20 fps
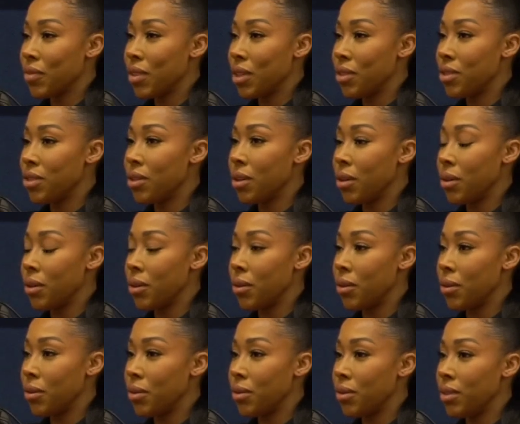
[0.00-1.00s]

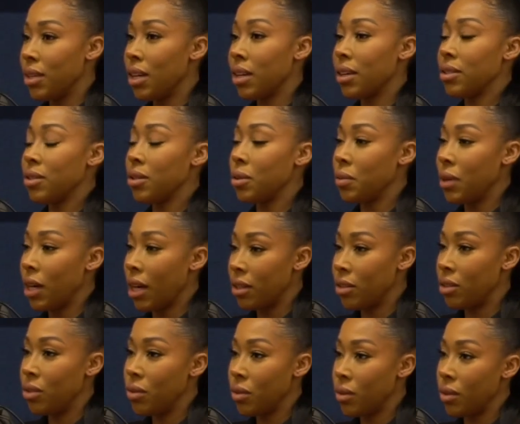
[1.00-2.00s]
So we had
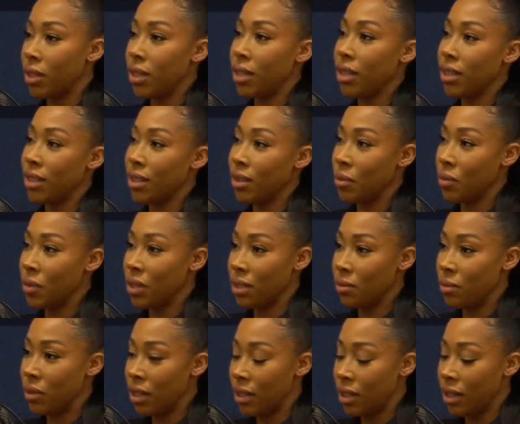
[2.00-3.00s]
the tooling,
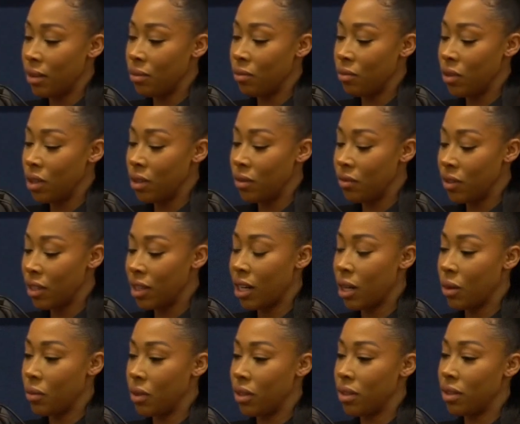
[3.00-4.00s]
we figured
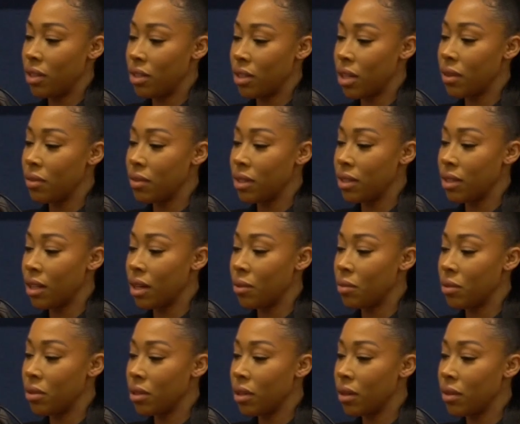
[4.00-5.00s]
out what the service side
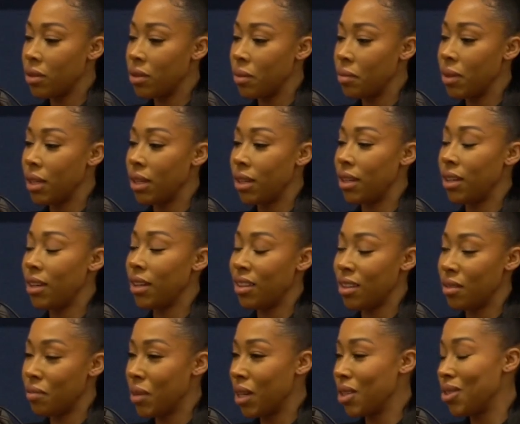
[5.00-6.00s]
was going to be, and
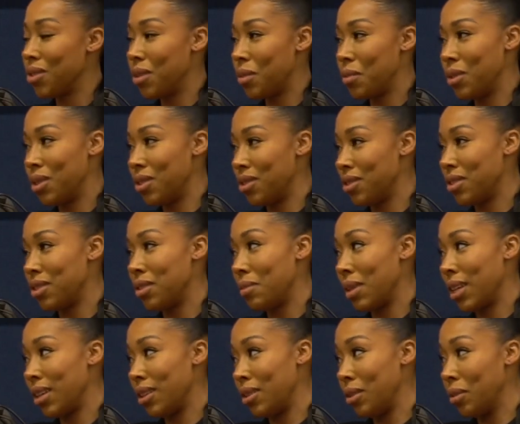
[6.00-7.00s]
then my job was just to make it